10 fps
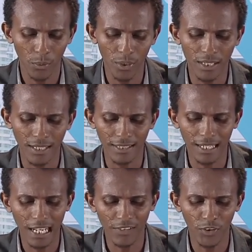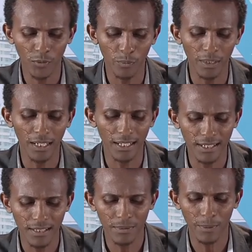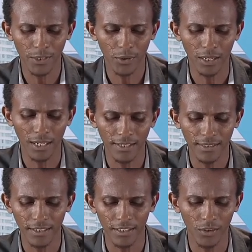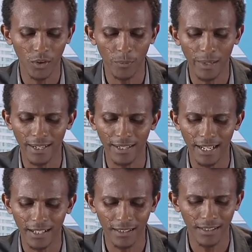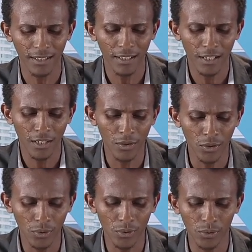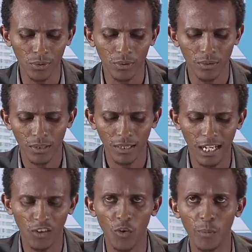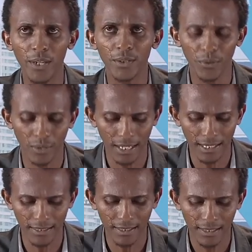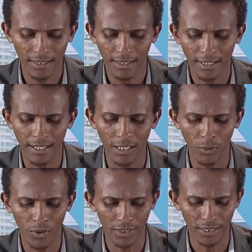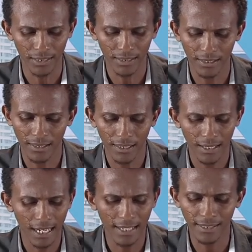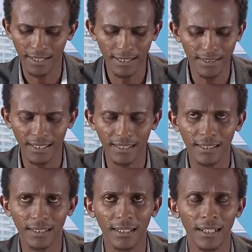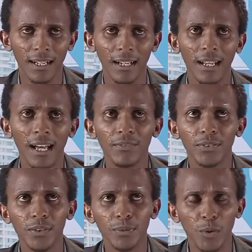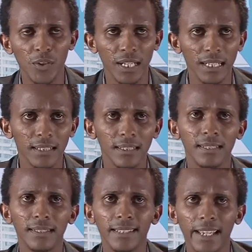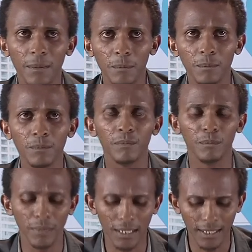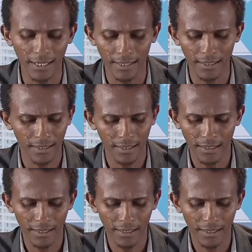which are the life of millions of pastoralists in Ethiopia, are dying due to lack of pasture land and water. As a result, life of more than 10 million